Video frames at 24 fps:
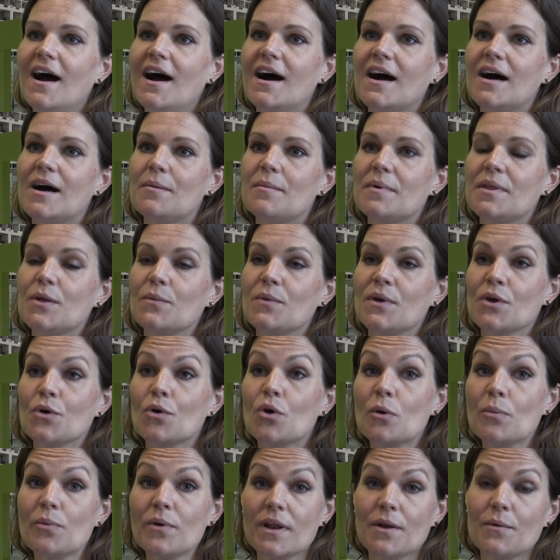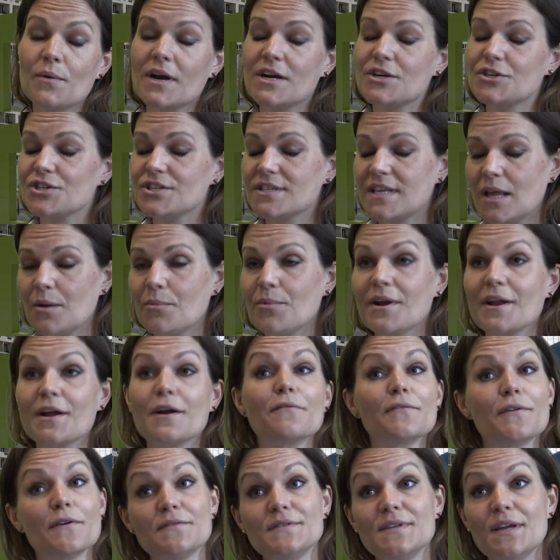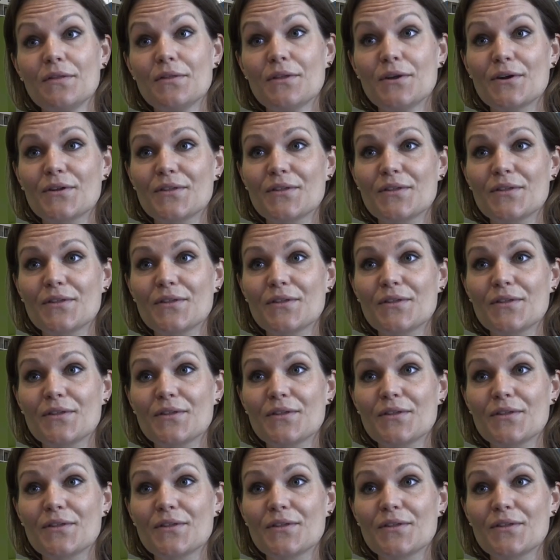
Um, and then we incorporated. We're actually celebrating our 15th